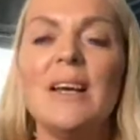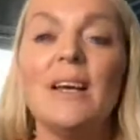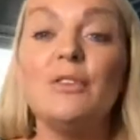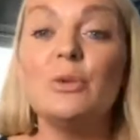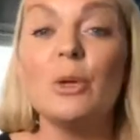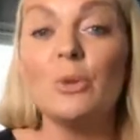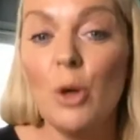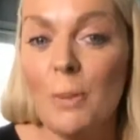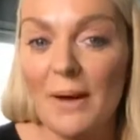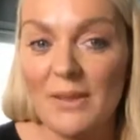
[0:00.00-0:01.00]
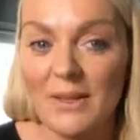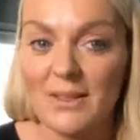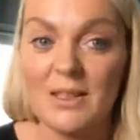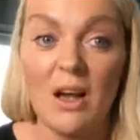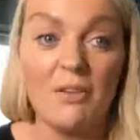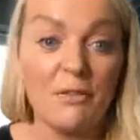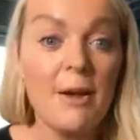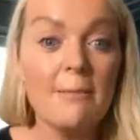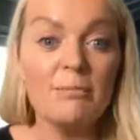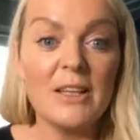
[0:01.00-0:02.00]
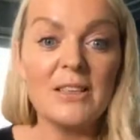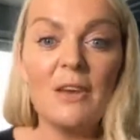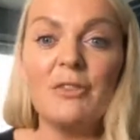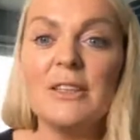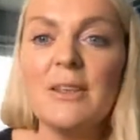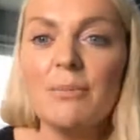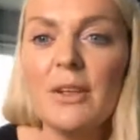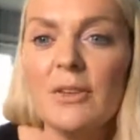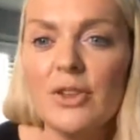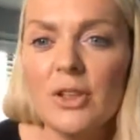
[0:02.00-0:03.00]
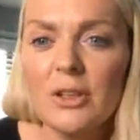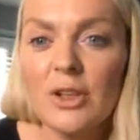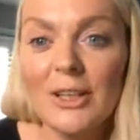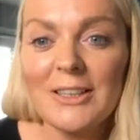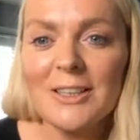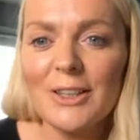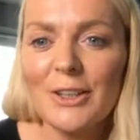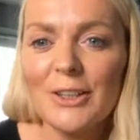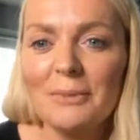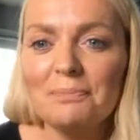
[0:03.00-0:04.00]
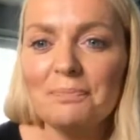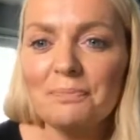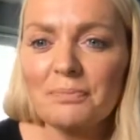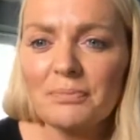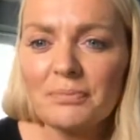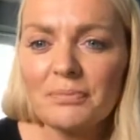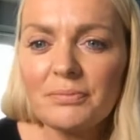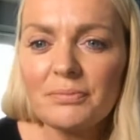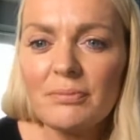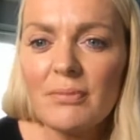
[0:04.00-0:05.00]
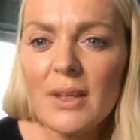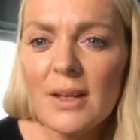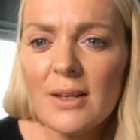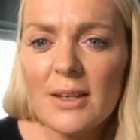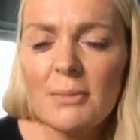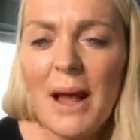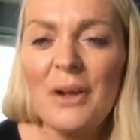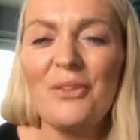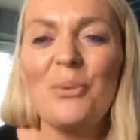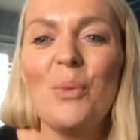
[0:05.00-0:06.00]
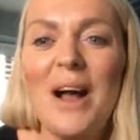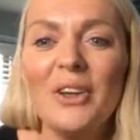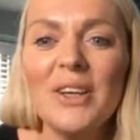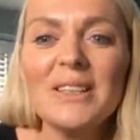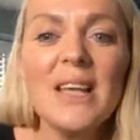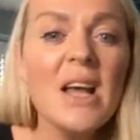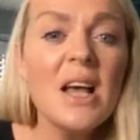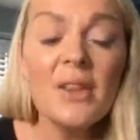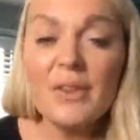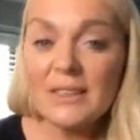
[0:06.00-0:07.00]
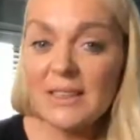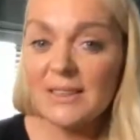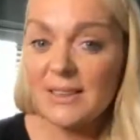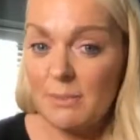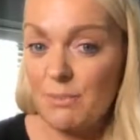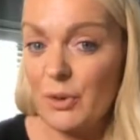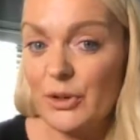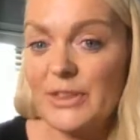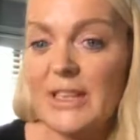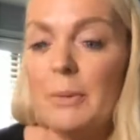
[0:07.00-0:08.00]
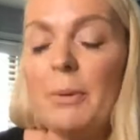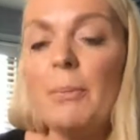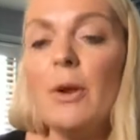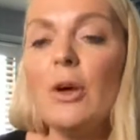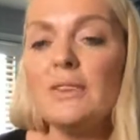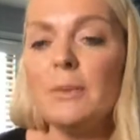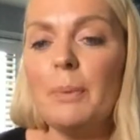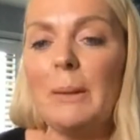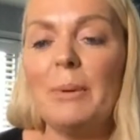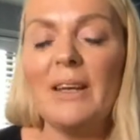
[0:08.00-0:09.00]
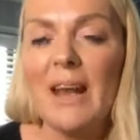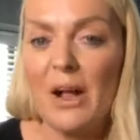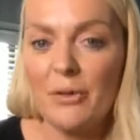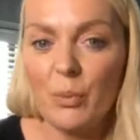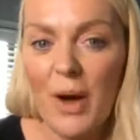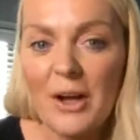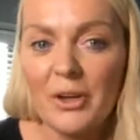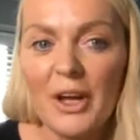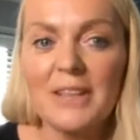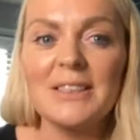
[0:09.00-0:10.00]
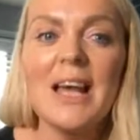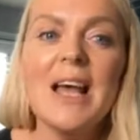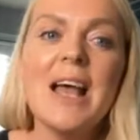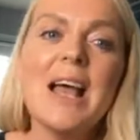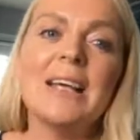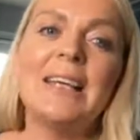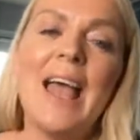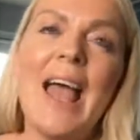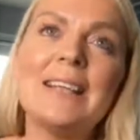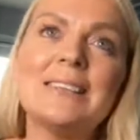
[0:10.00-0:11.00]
If you don't know about that stuff, it's definitely something that you should look into learning. Health and wellness. This is simple, you see, but lots of people in health and wellness get,